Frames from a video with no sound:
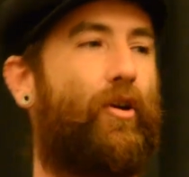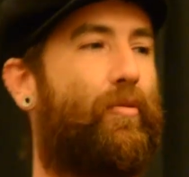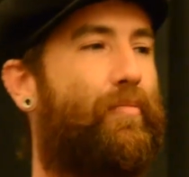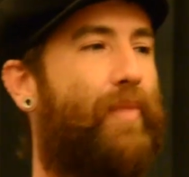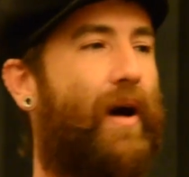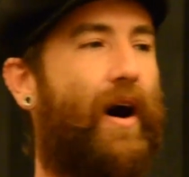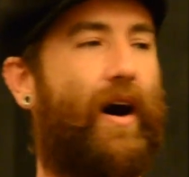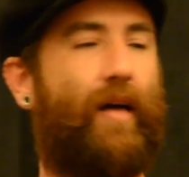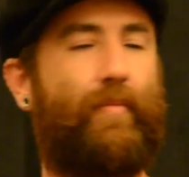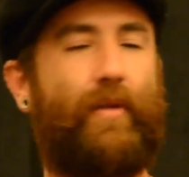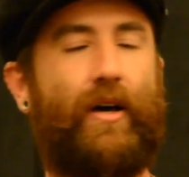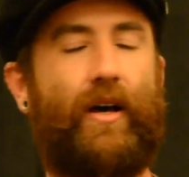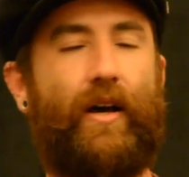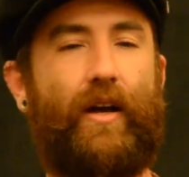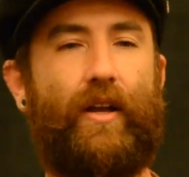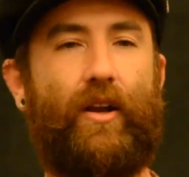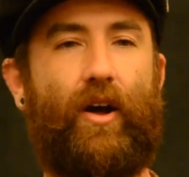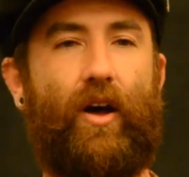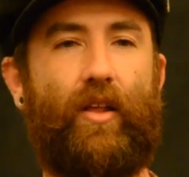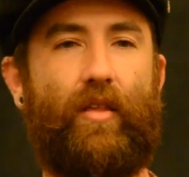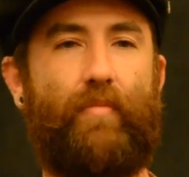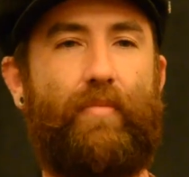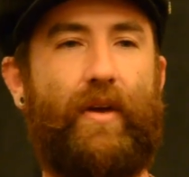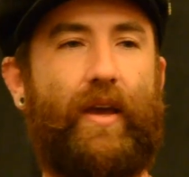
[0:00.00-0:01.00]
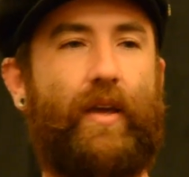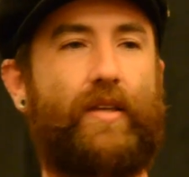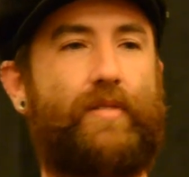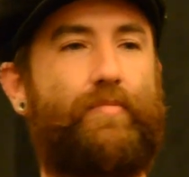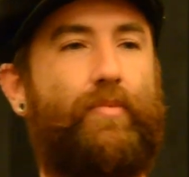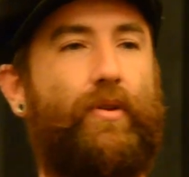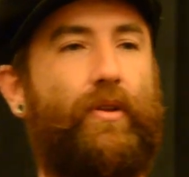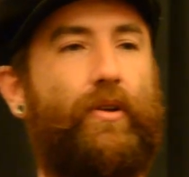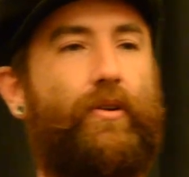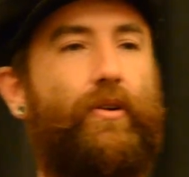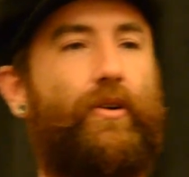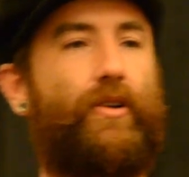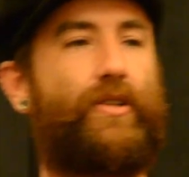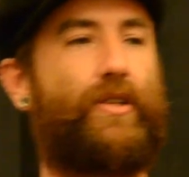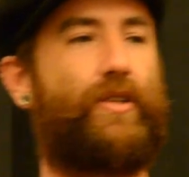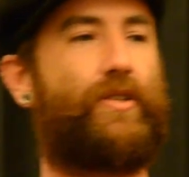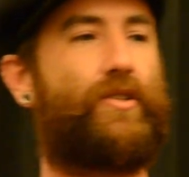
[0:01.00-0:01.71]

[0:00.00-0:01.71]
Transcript: Obama and all the biggest polluters,